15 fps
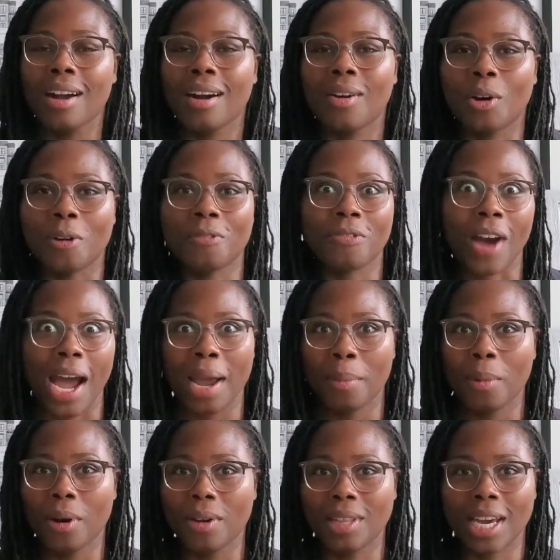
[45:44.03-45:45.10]
or
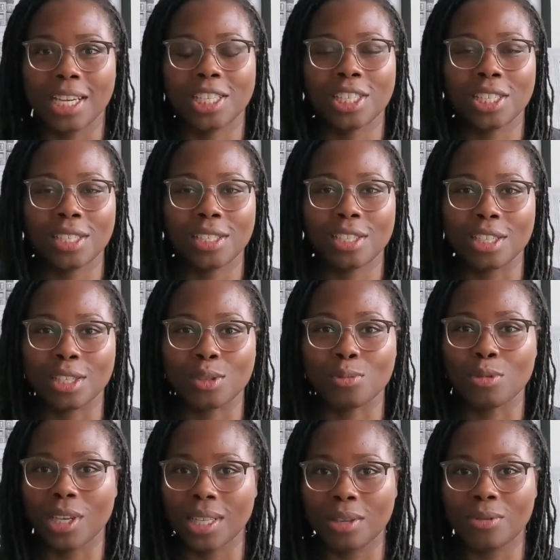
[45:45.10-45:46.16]
fiber that she's just
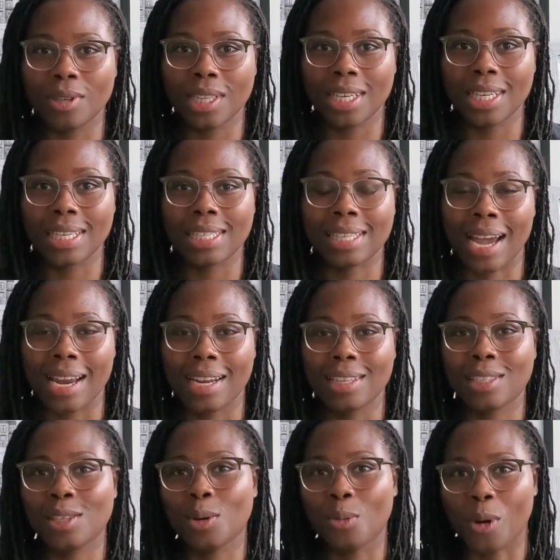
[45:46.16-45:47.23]
really excited
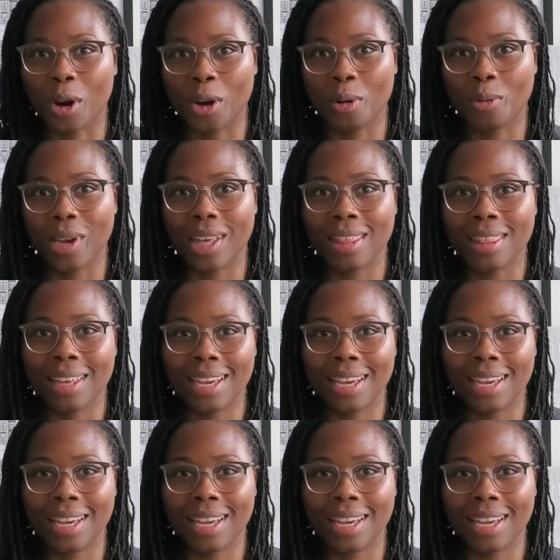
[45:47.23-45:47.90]
to work with.